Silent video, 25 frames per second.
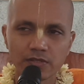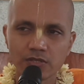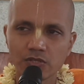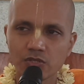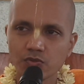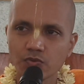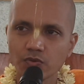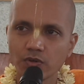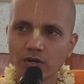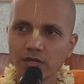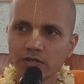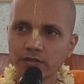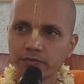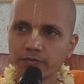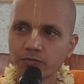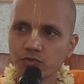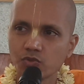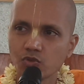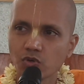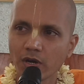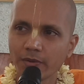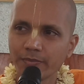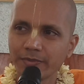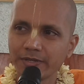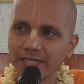
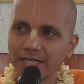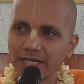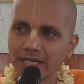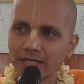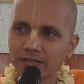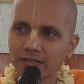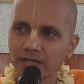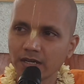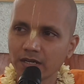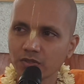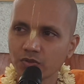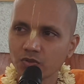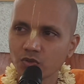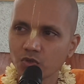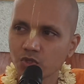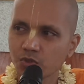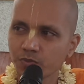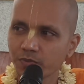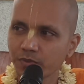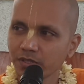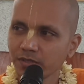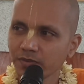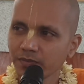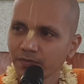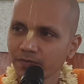Swamin
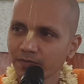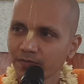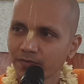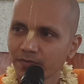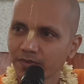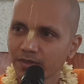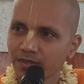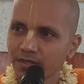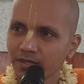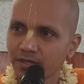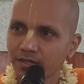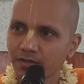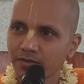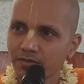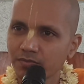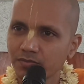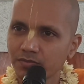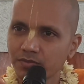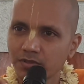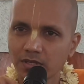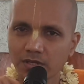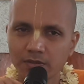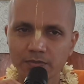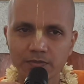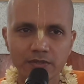kirthartosmi
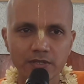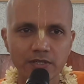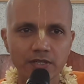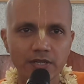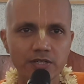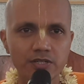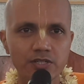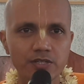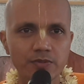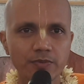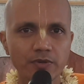varam nayache.